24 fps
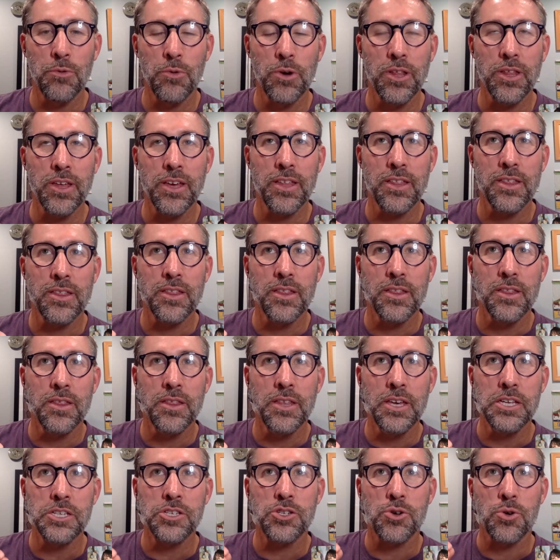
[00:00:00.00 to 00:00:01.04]
really,
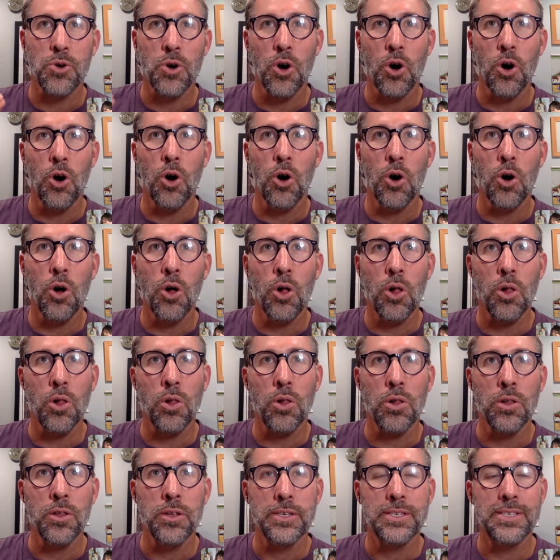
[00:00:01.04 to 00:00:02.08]
these are
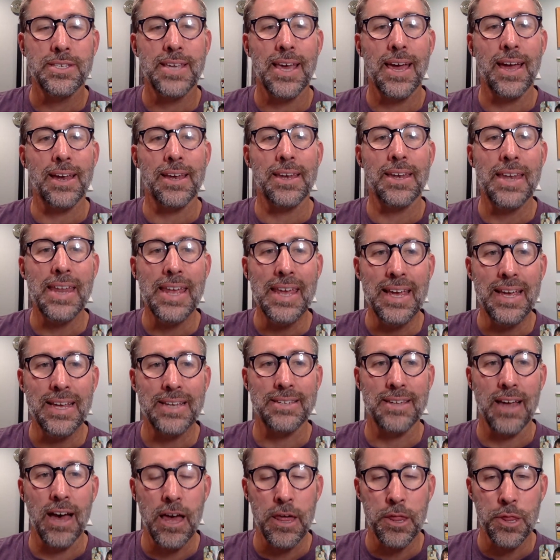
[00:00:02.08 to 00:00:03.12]
all techniques,
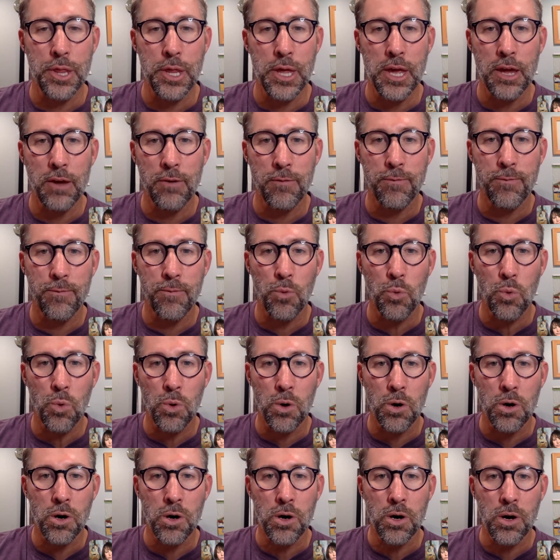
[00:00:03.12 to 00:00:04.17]
I think,
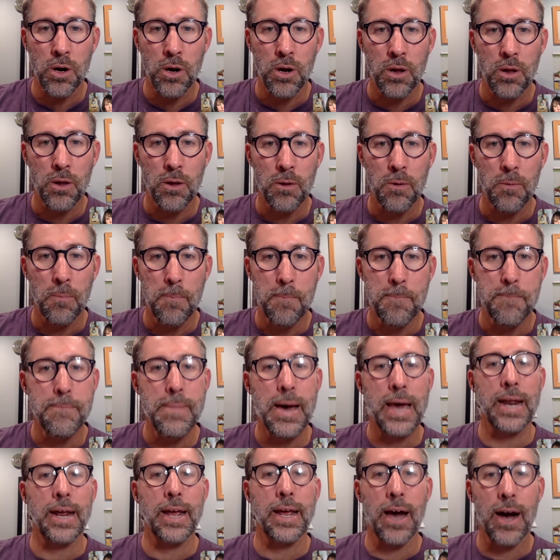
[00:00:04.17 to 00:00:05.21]
for
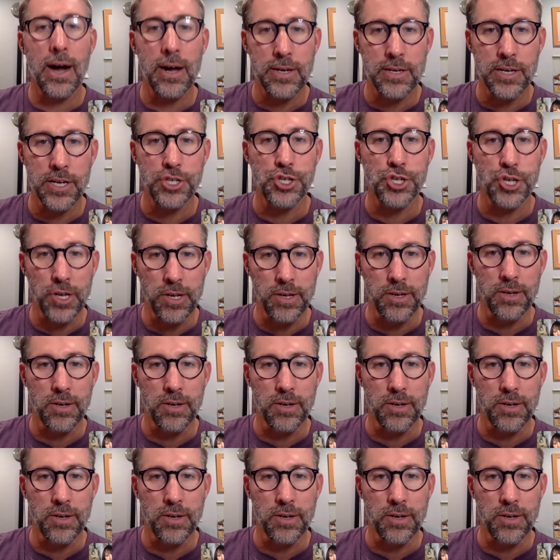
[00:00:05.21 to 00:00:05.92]
metacognition.